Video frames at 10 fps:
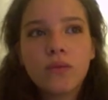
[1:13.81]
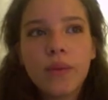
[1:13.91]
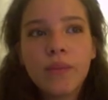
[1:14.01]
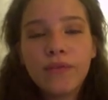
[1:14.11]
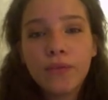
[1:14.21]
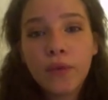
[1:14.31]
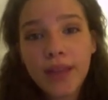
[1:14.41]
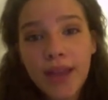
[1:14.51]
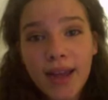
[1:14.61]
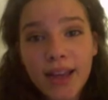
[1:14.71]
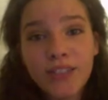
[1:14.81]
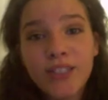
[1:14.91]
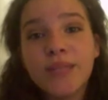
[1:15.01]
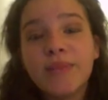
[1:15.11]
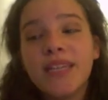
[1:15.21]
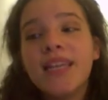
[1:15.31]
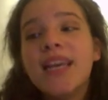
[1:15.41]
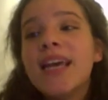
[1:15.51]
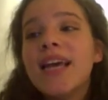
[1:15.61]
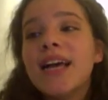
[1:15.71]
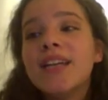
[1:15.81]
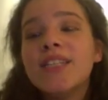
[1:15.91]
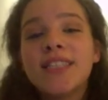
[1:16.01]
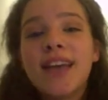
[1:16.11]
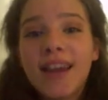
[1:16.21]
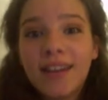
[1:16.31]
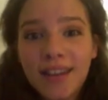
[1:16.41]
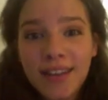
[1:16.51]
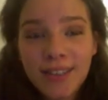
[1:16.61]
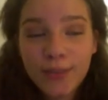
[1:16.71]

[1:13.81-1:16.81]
And before that, I used to idolize